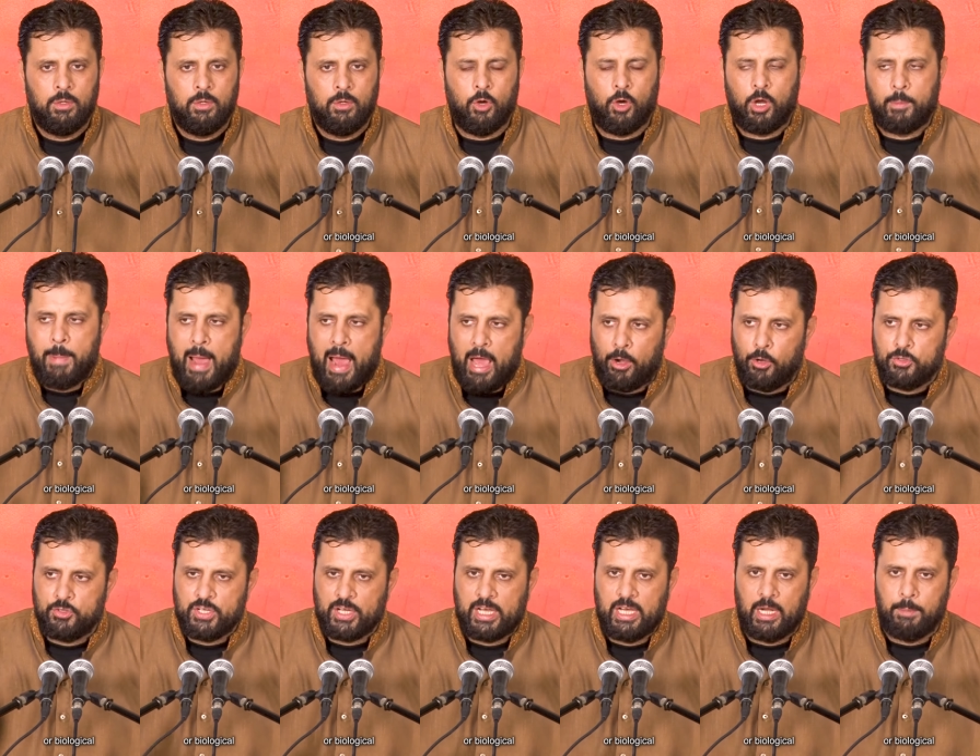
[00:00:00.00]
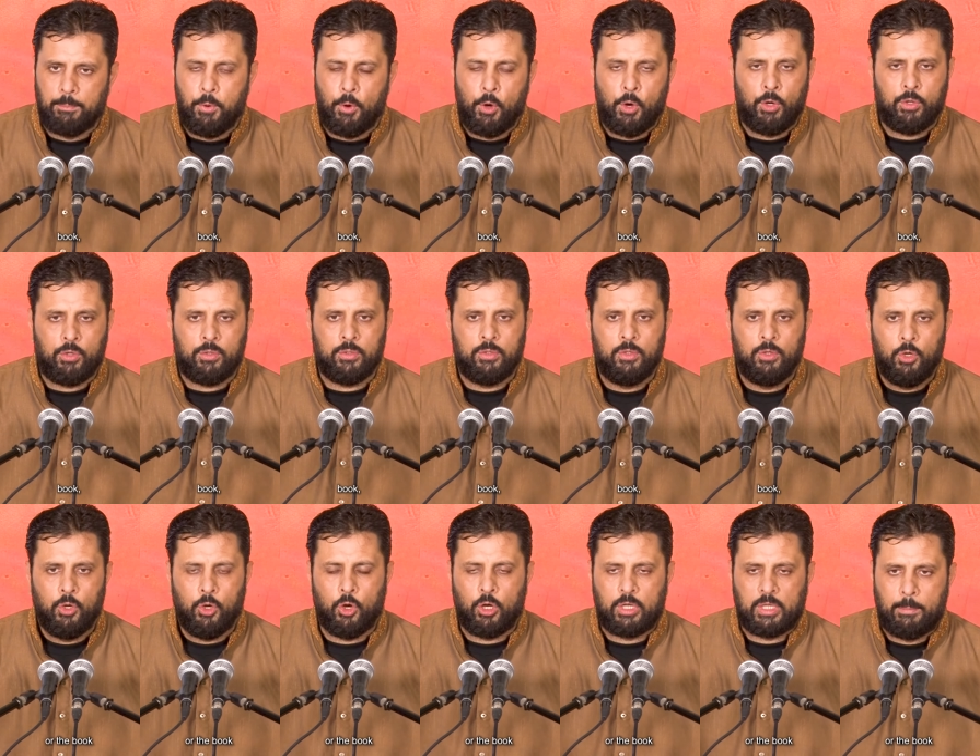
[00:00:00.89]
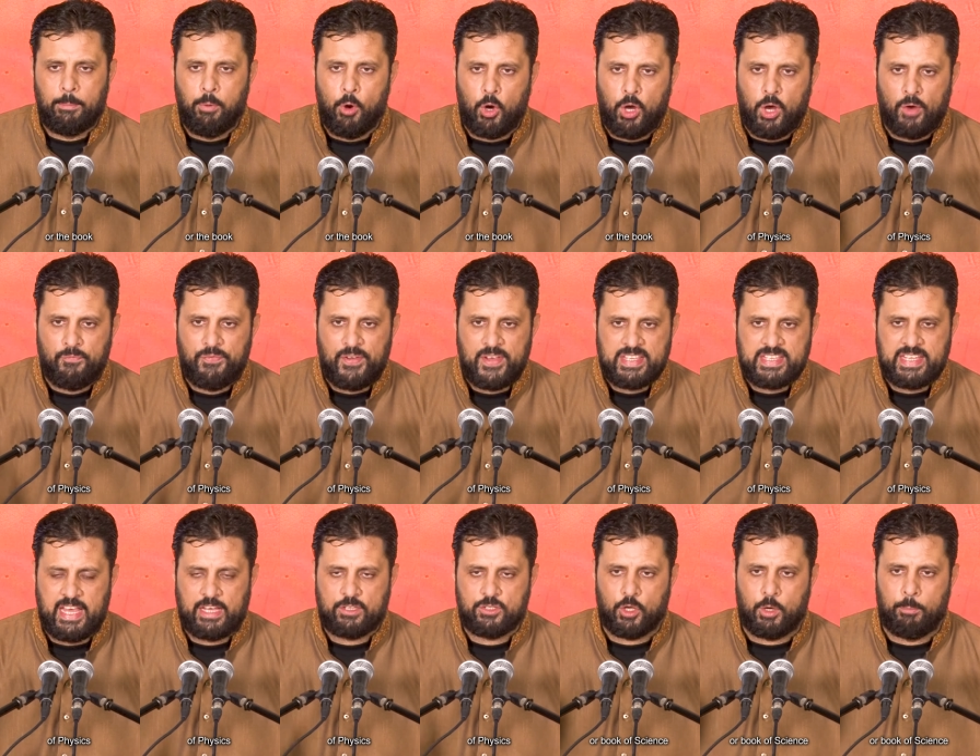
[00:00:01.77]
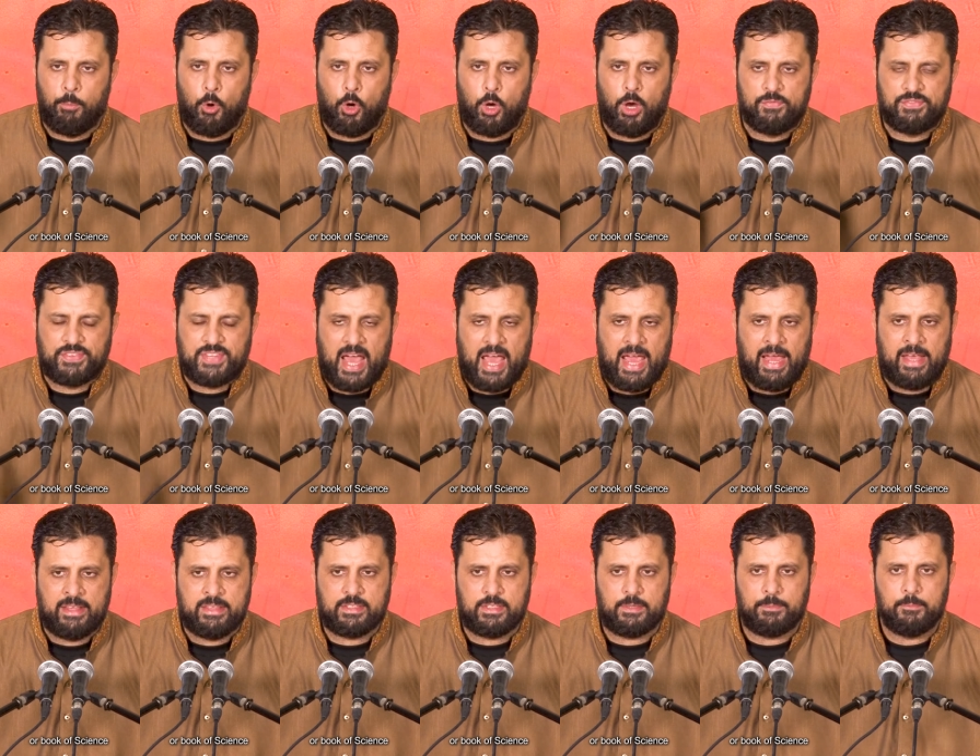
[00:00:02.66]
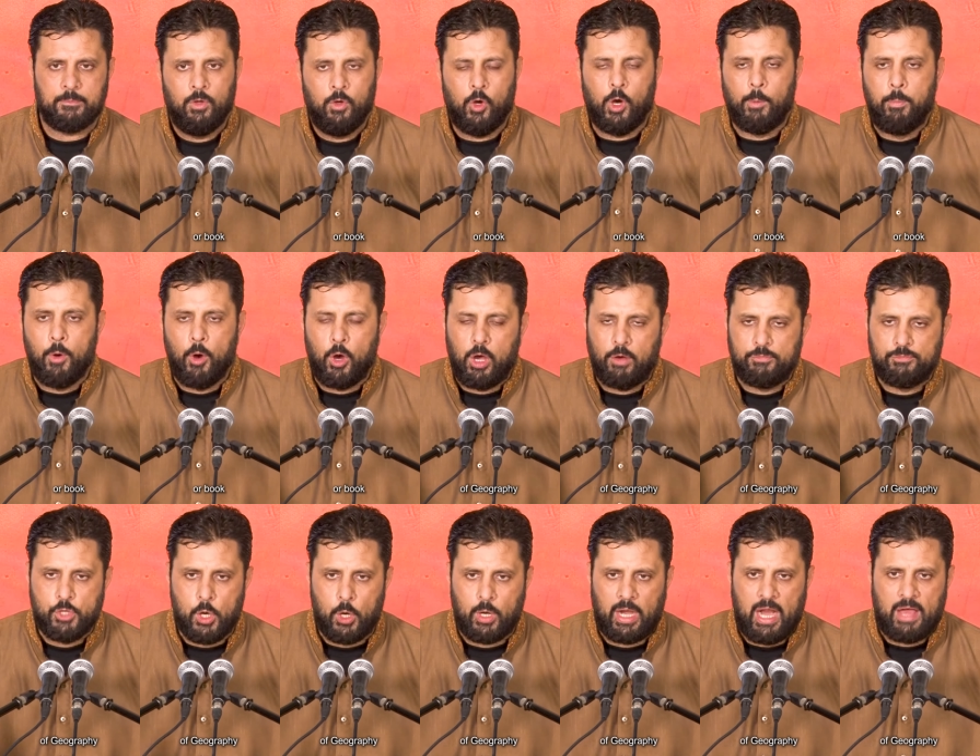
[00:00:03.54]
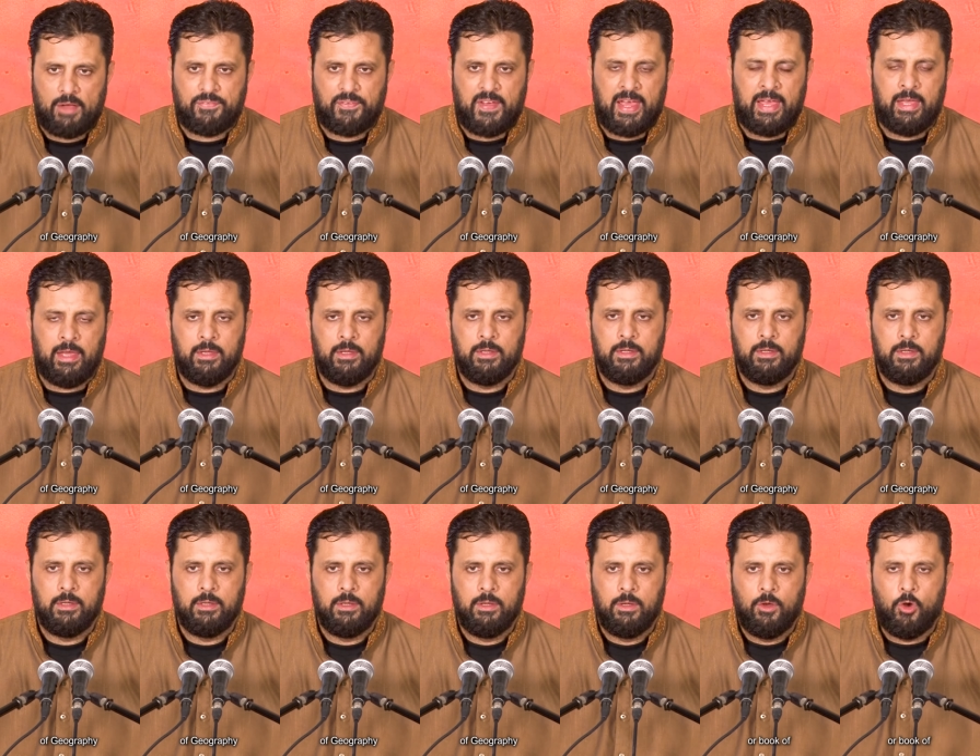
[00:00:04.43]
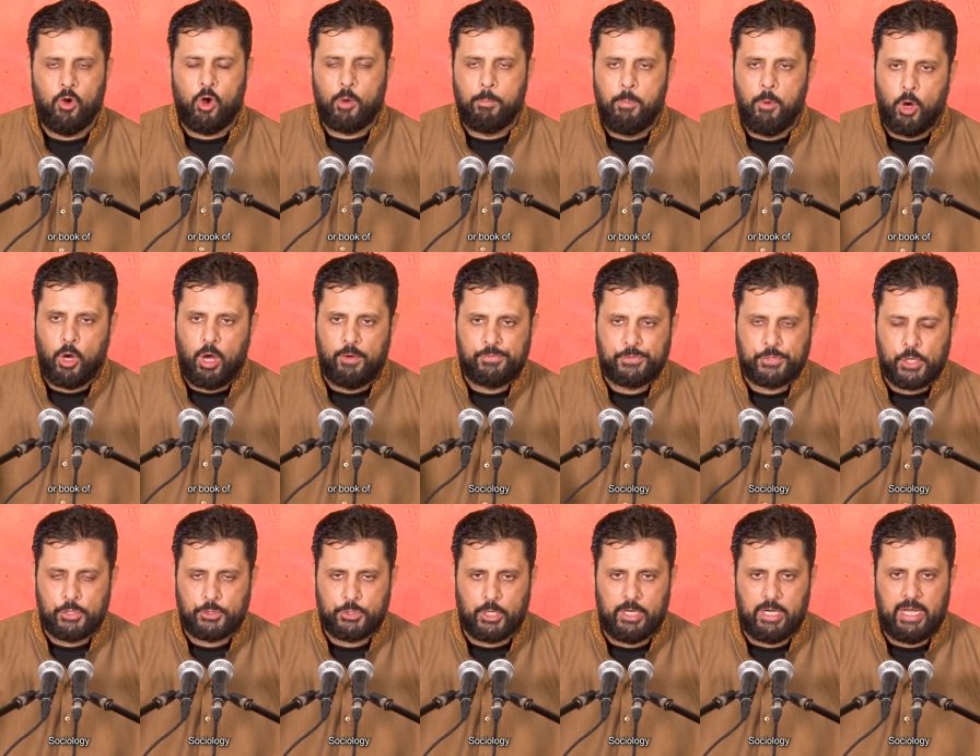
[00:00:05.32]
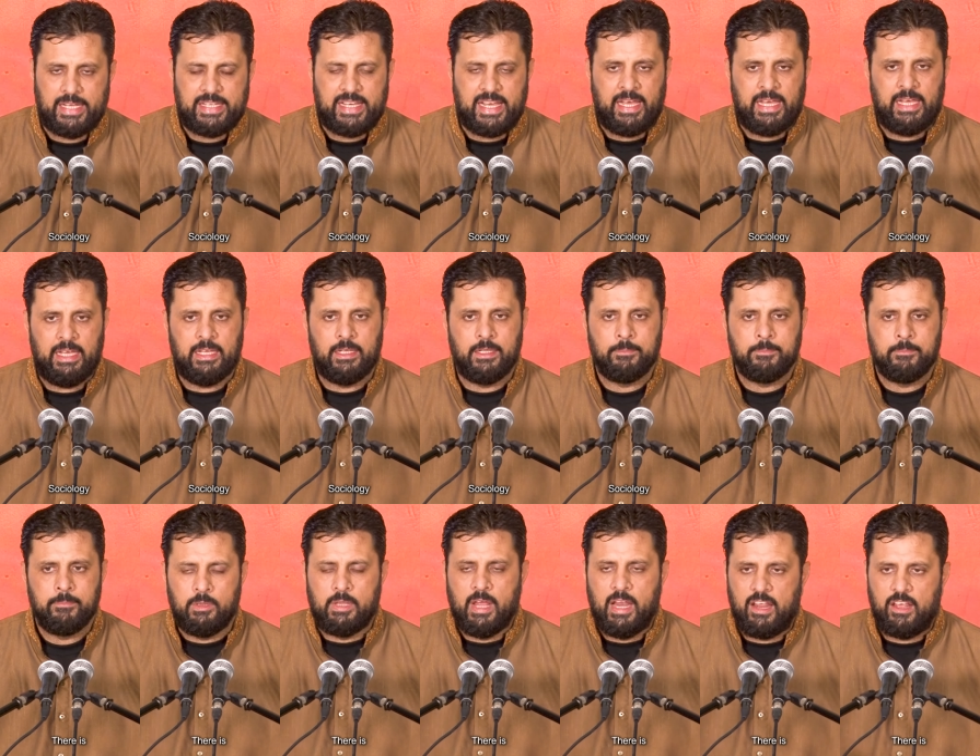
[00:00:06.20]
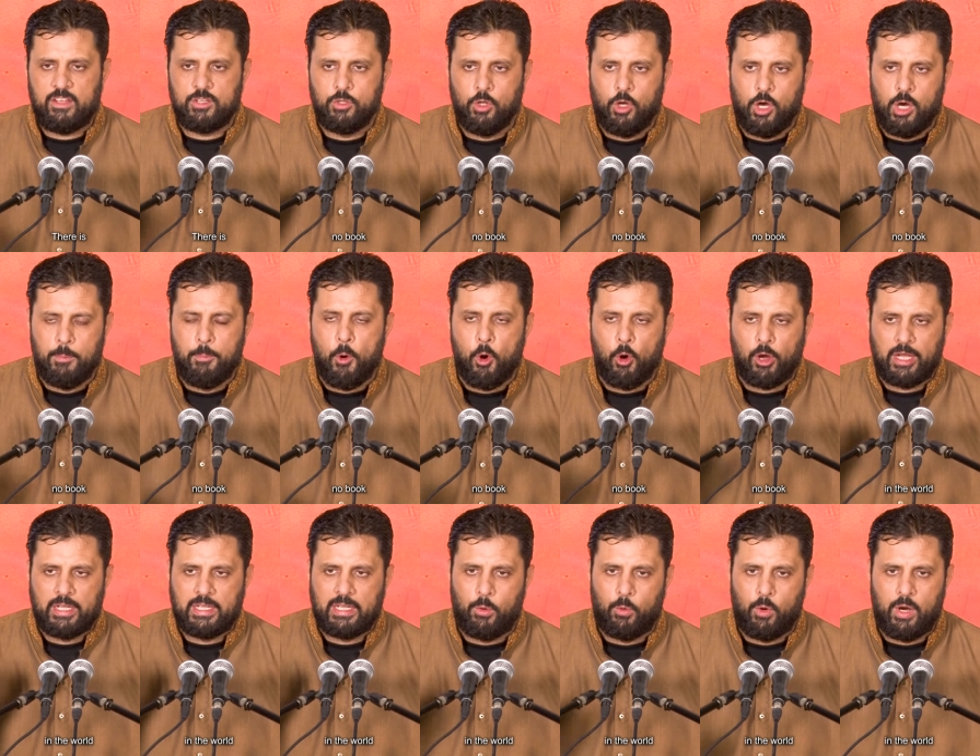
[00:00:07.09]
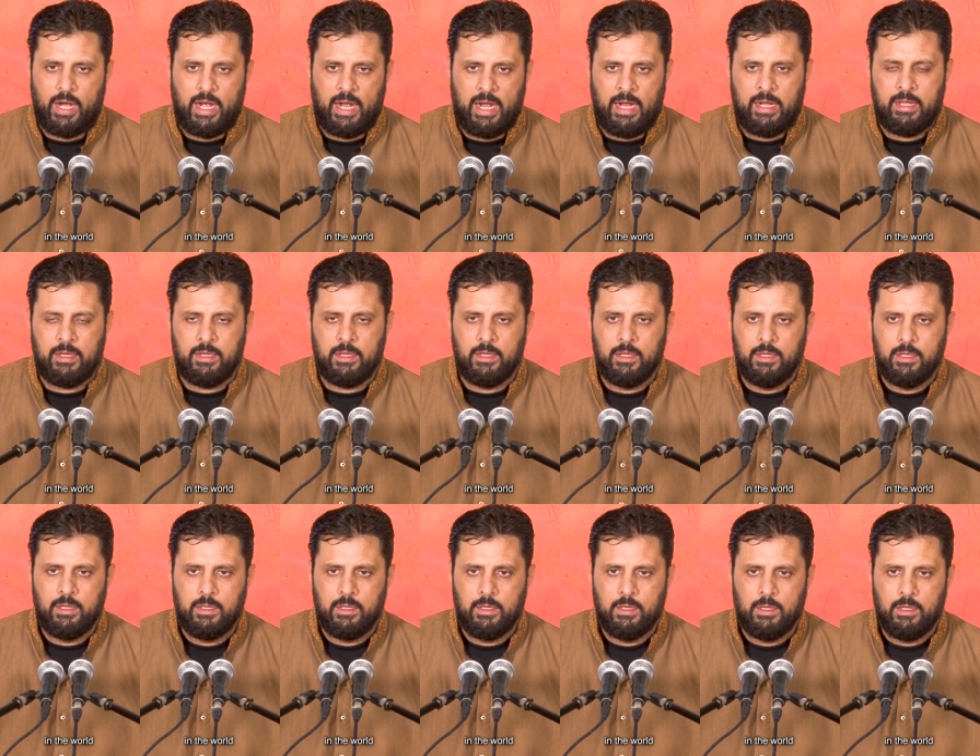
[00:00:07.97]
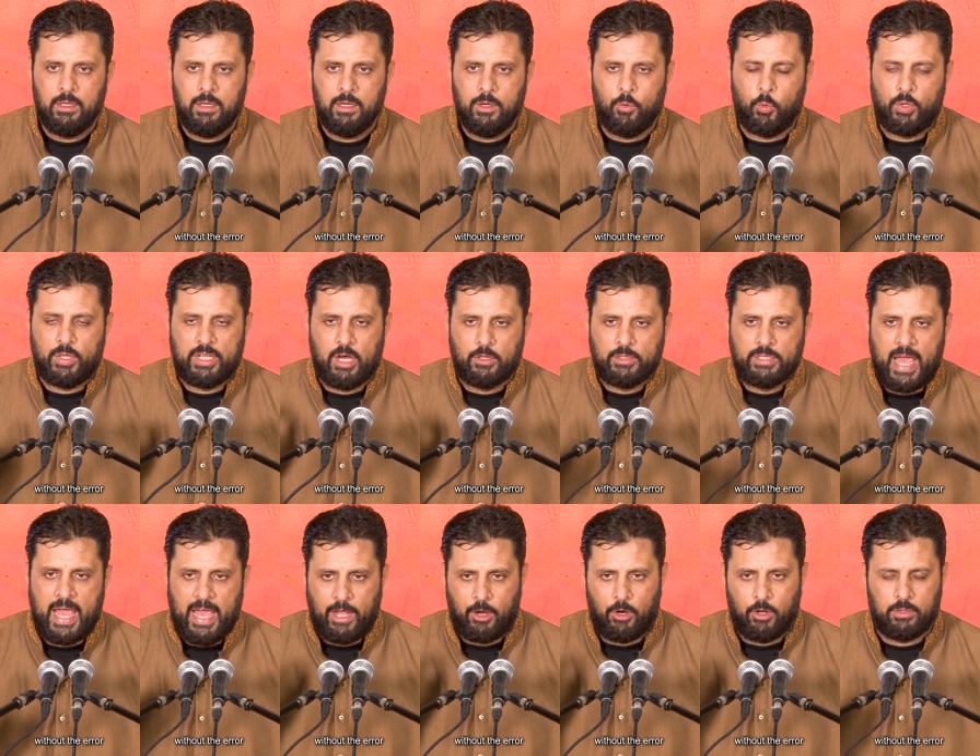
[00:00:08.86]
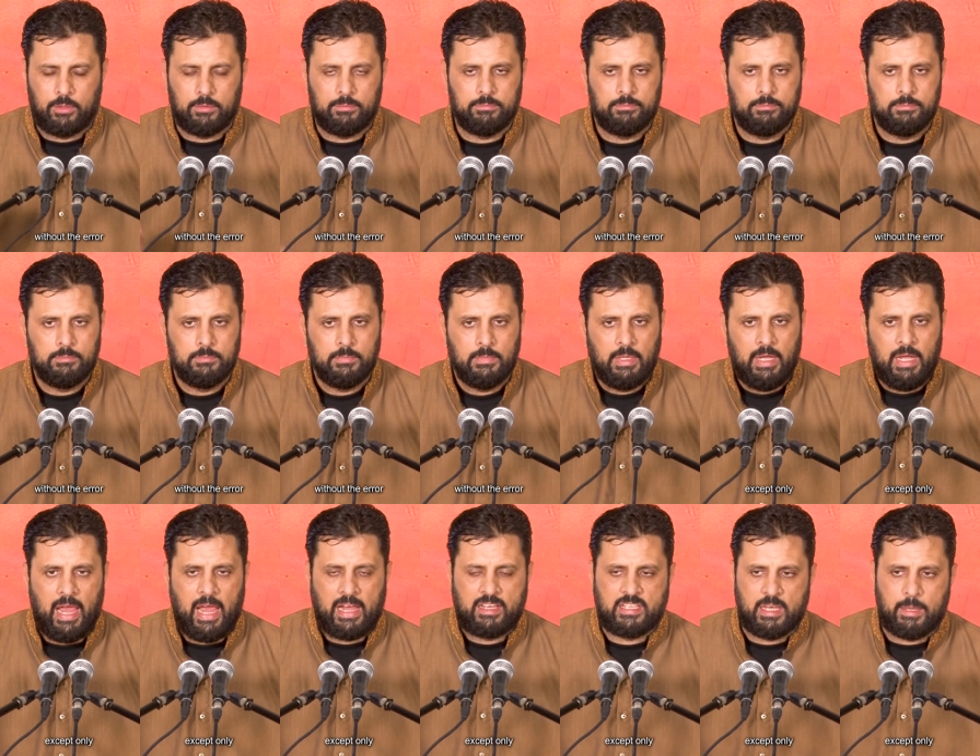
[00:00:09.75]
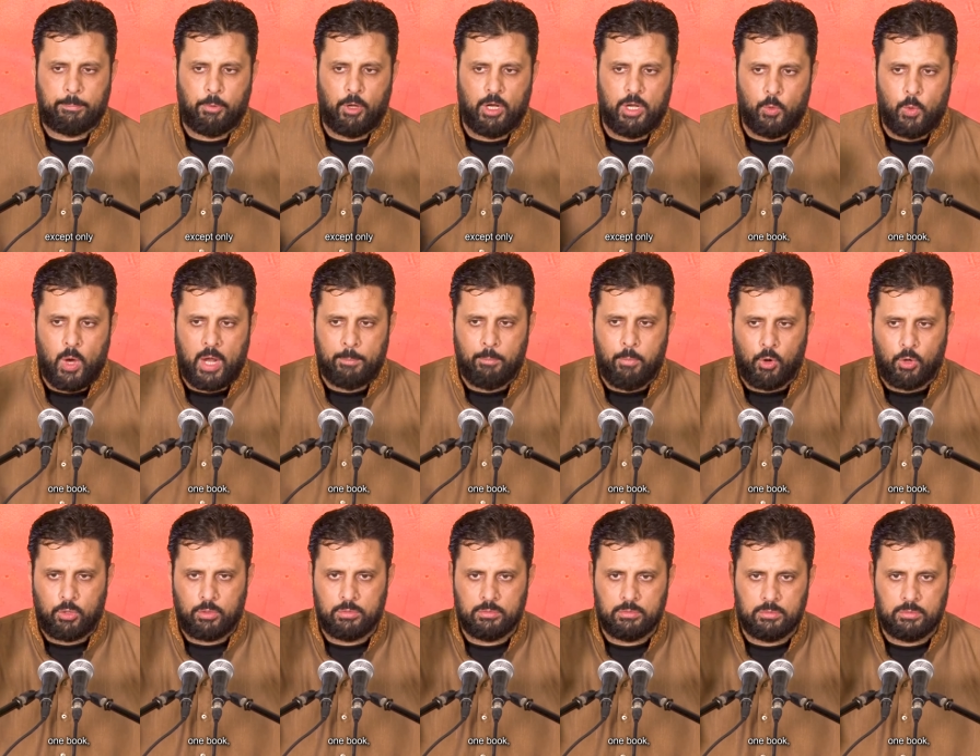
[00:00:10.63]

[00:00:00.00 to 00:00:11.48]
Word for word: or biological book or the book of physics or book of science or book of geography or book of sociology. There is no book in the world without the error except only one book.